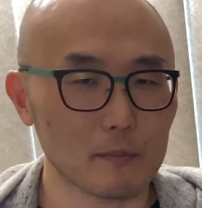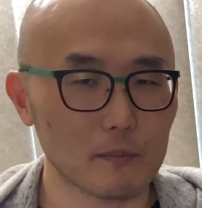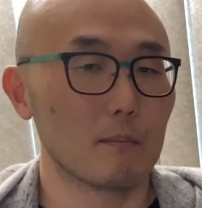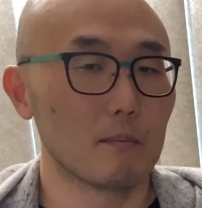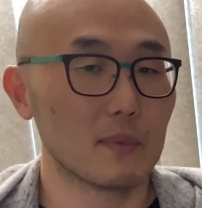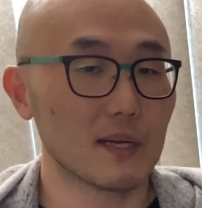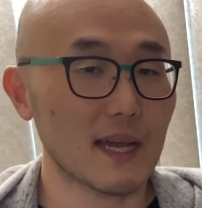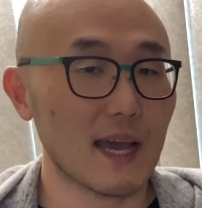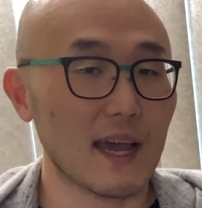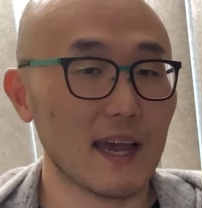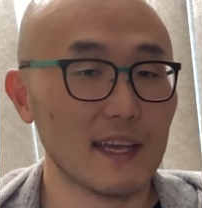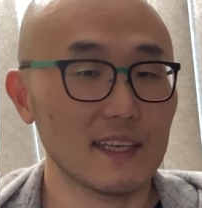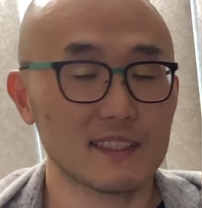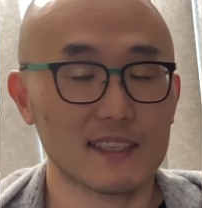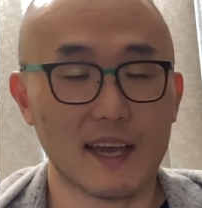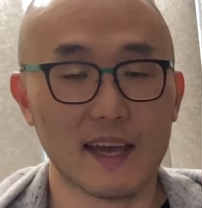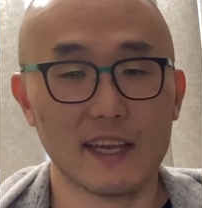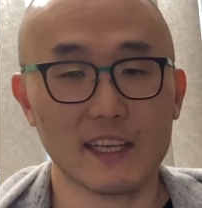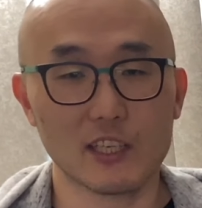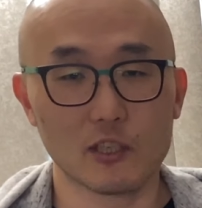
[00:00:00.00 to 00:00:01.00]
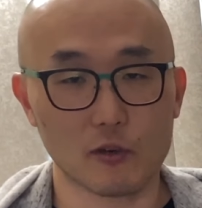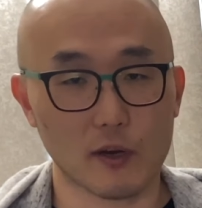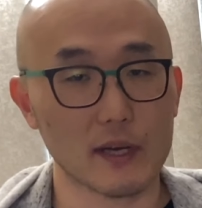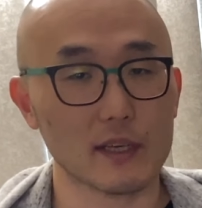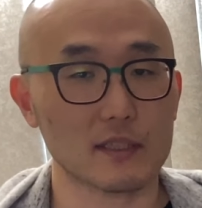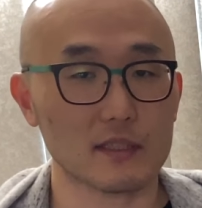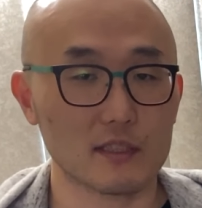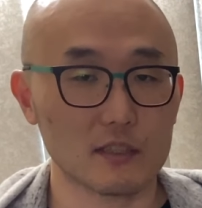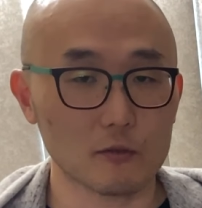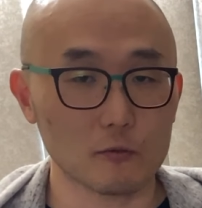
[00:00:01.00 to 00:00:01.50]
But I
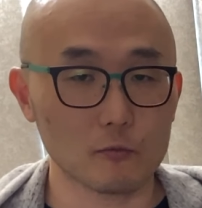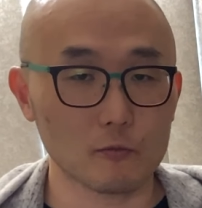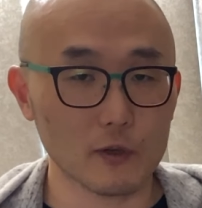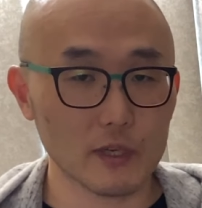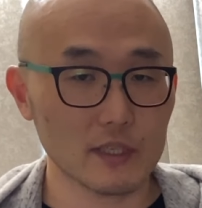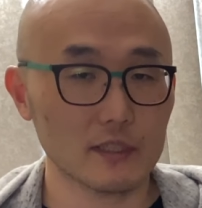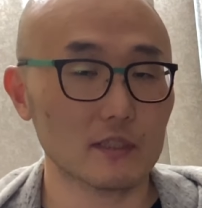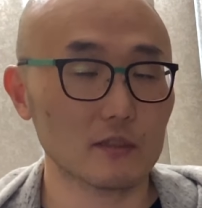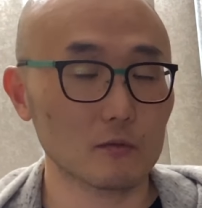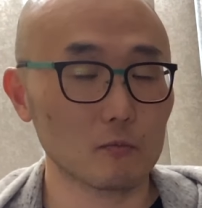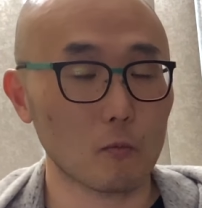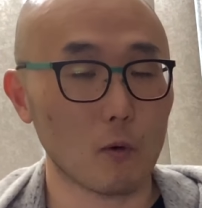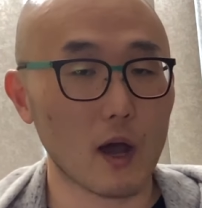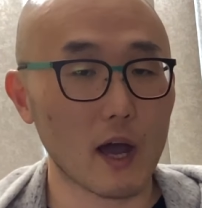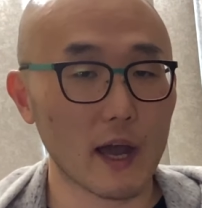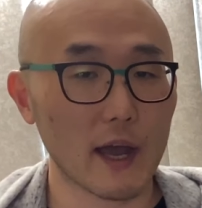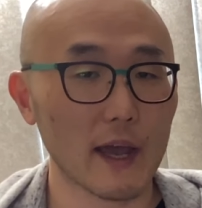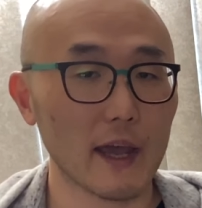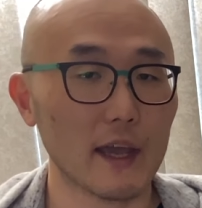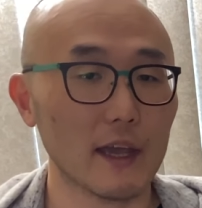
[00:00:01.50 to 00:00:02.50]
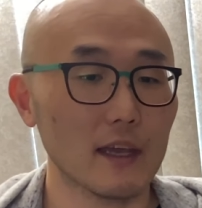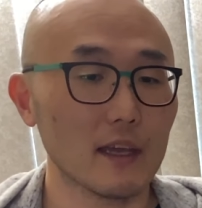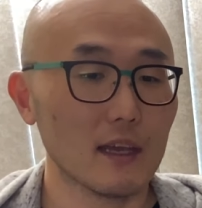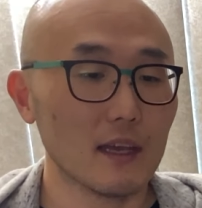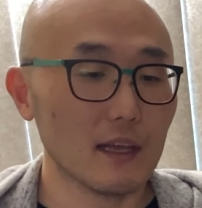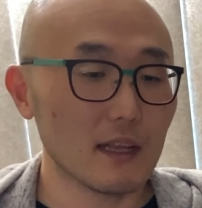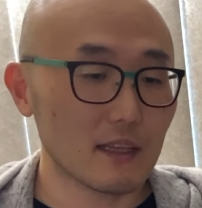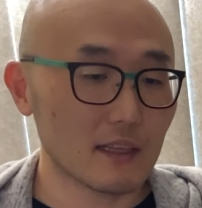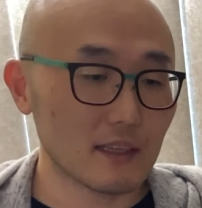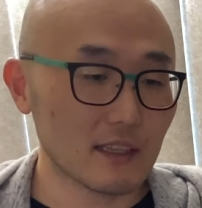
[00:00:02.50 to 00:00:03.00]
digress. The reason why
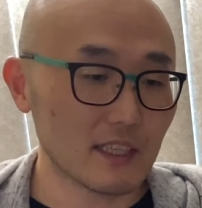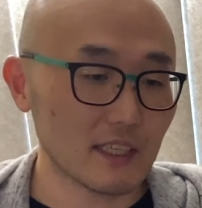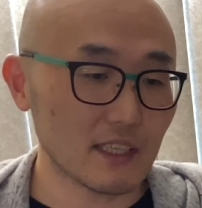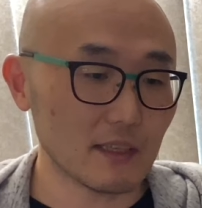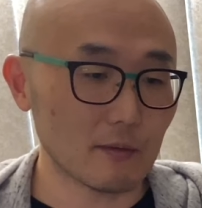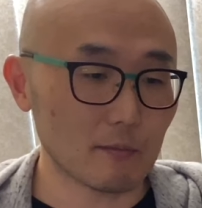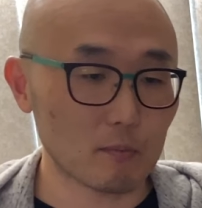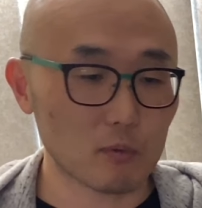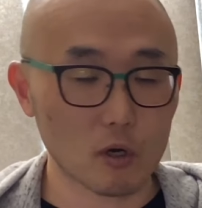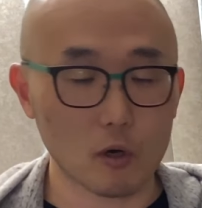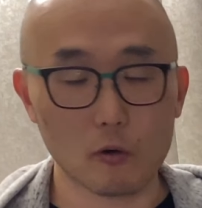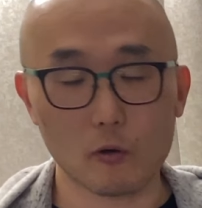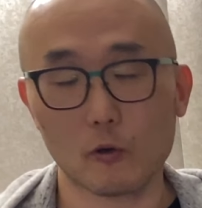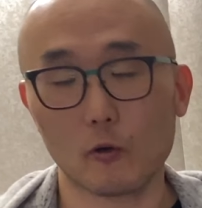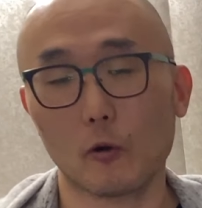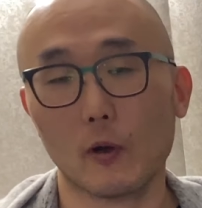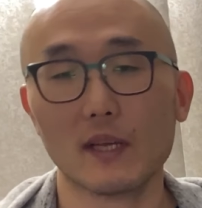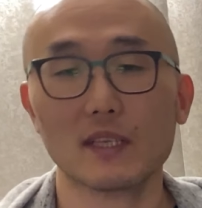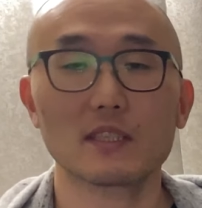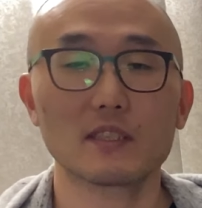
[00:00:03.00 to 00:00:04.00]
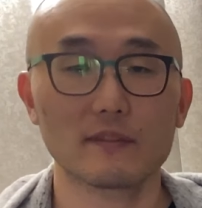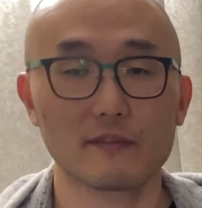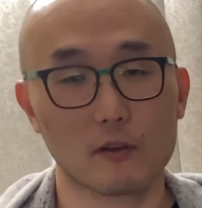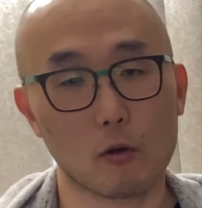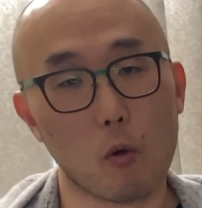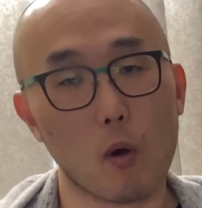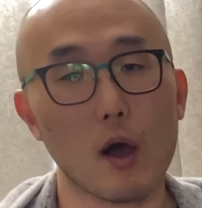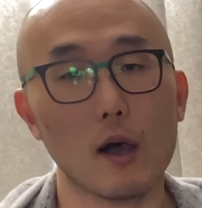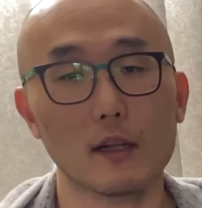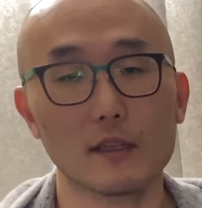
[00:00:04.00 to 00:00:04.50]
the progressive
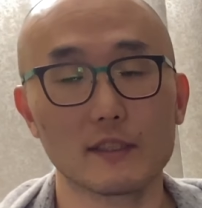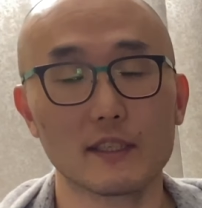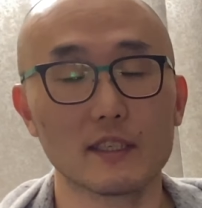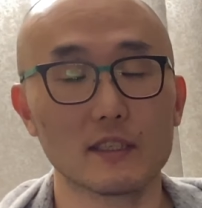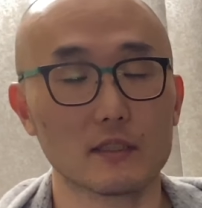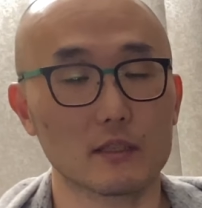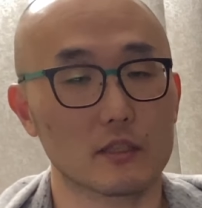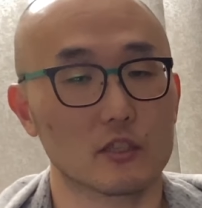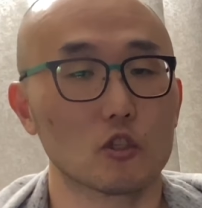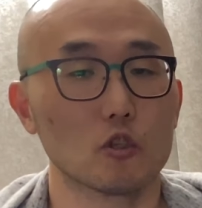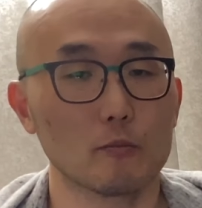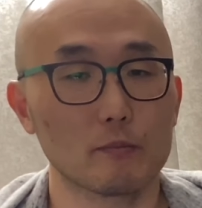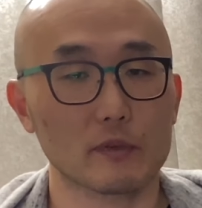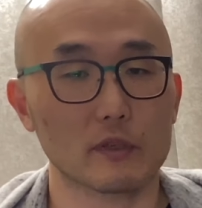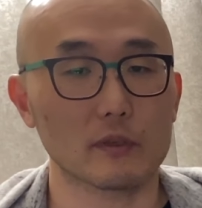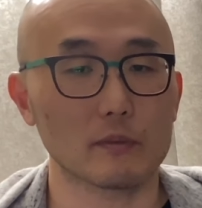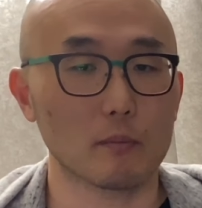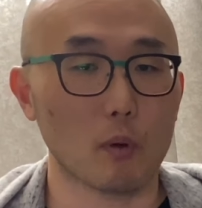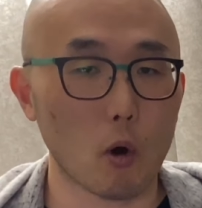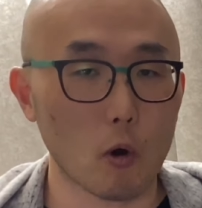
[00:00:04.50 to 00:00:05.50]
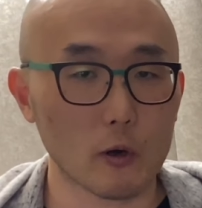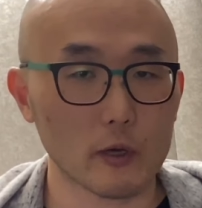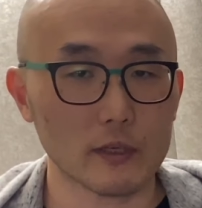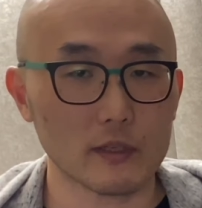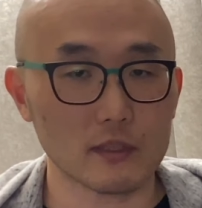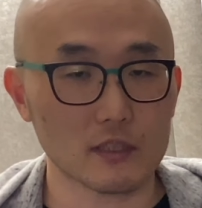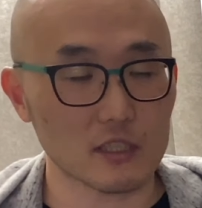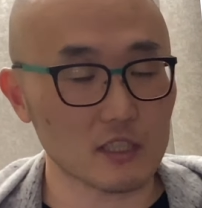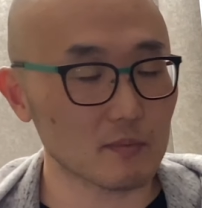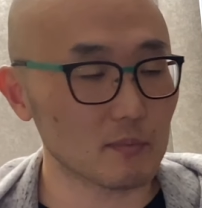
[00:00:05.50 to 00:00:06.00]
quality is super
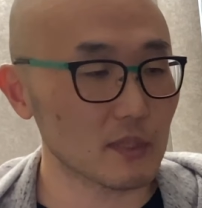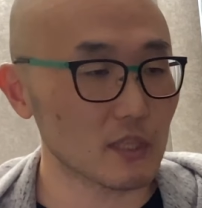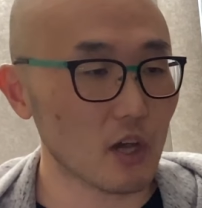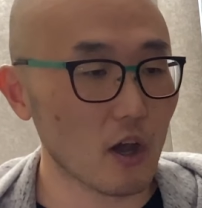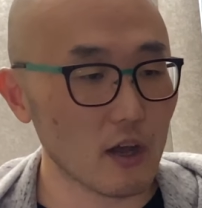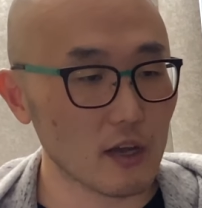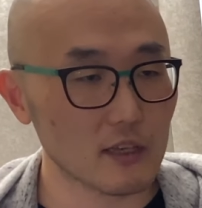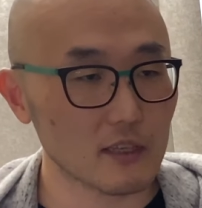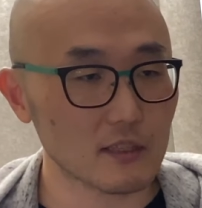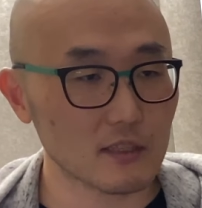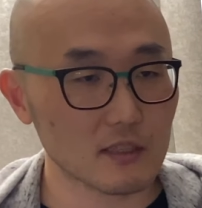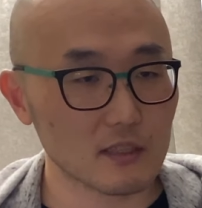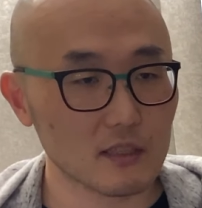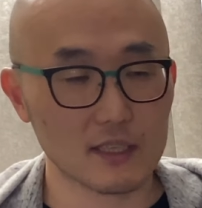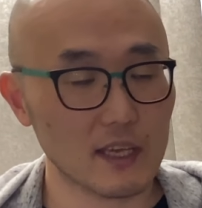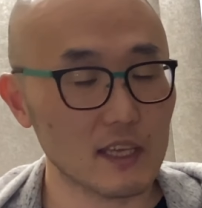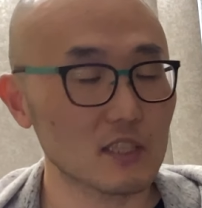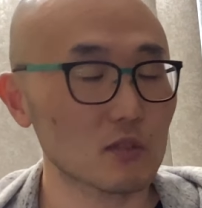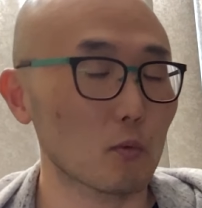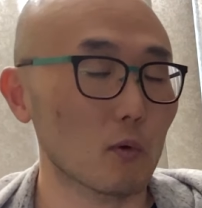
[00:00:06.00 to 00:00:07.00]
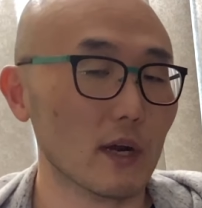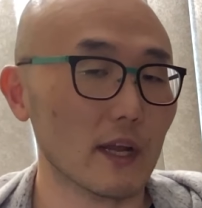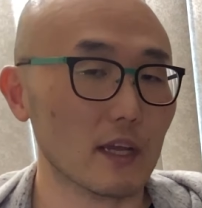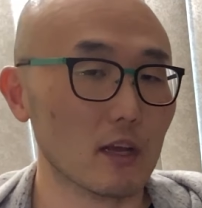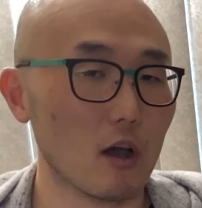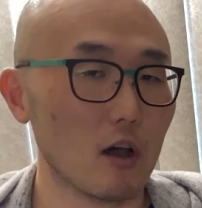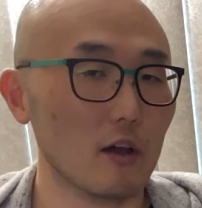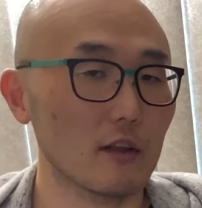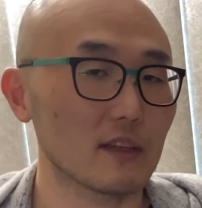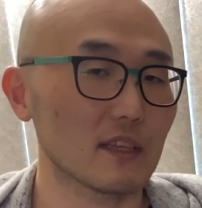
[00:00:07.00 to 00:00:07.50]
important is because it's what I
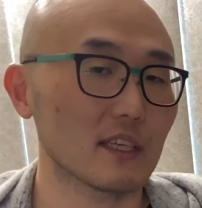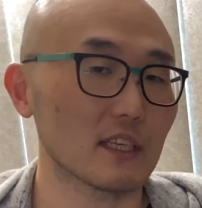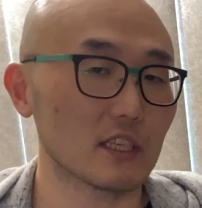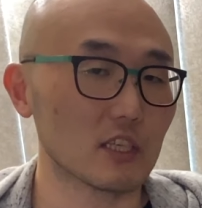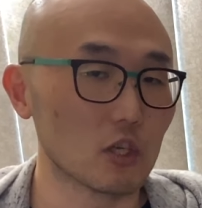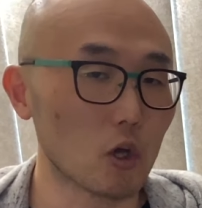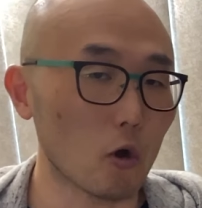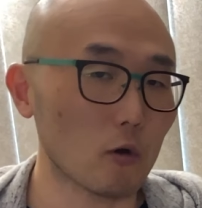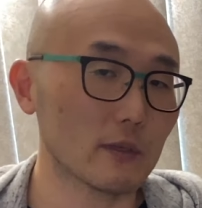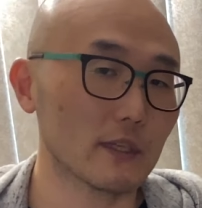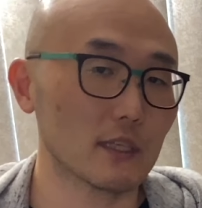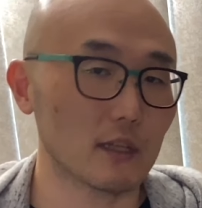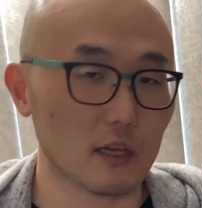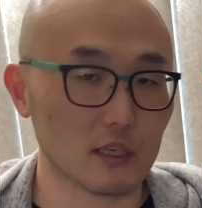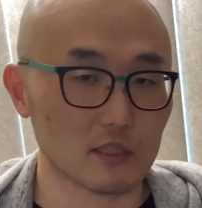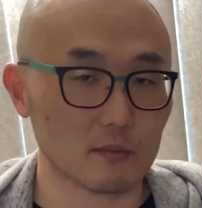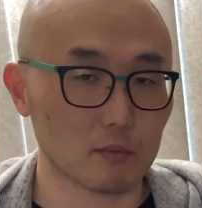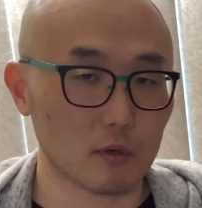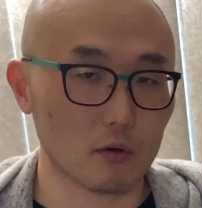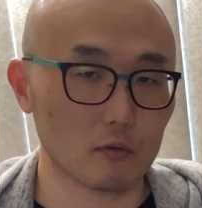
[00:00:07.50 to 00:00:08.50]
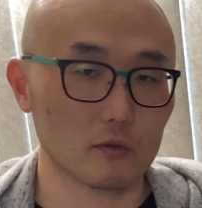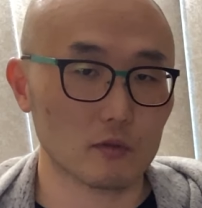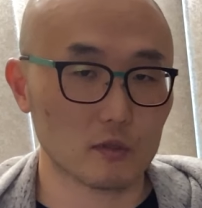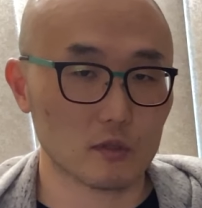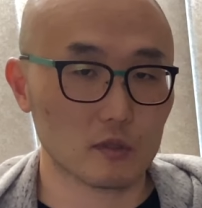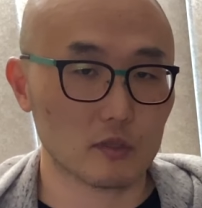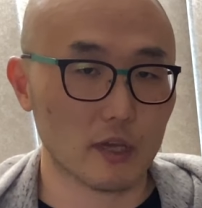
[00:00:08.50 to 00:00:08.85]
call the Goldilocks approach.